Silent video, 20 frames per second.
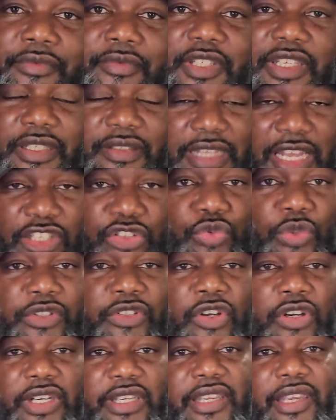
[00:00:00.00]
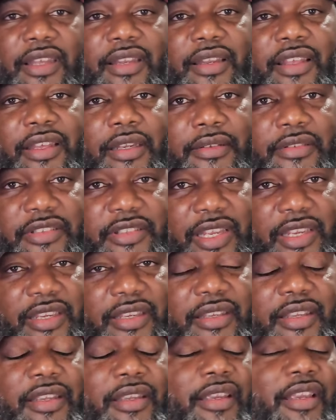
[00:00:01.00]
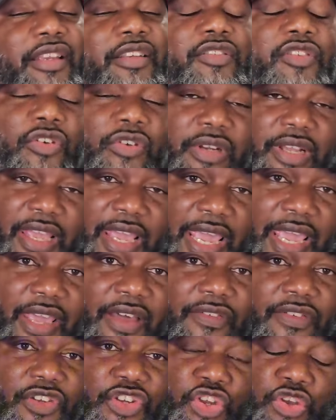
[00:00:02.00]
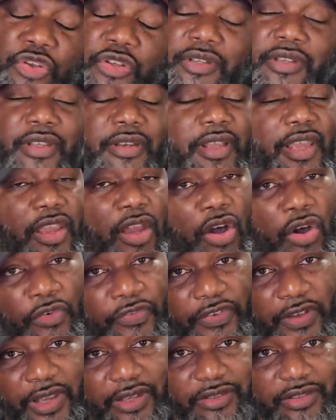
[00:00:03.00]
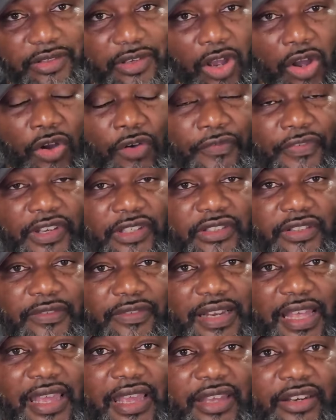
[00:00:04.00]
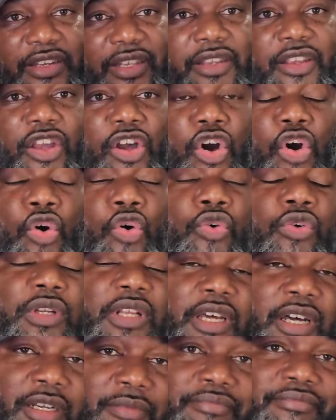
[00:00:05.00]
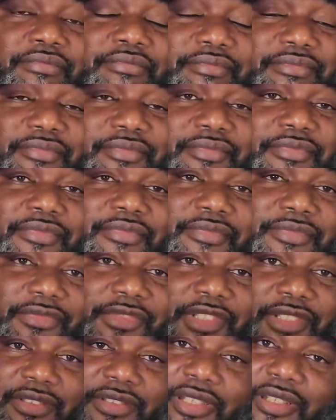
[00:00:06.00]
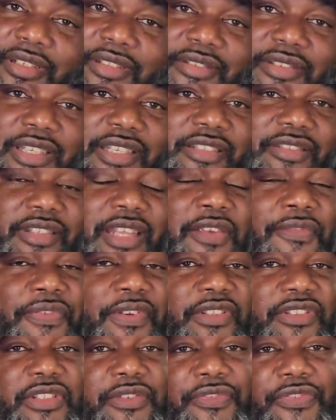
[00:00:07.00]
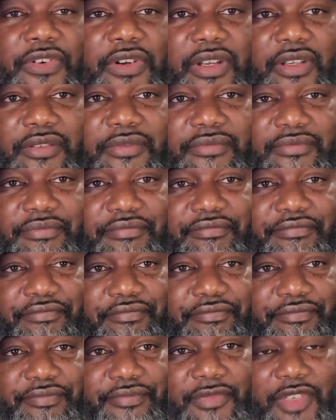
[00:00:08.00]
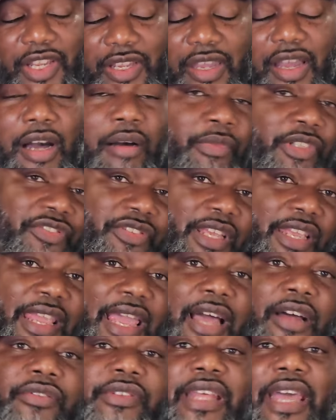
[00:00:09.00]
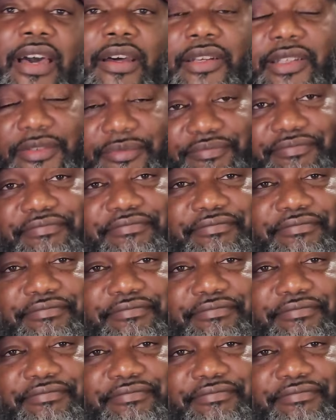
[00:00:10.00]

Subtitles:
And that's what North Carolina State is going to have. Can their offensive line hold up to Tennessee's defensive front? I'm going to say I doubt it.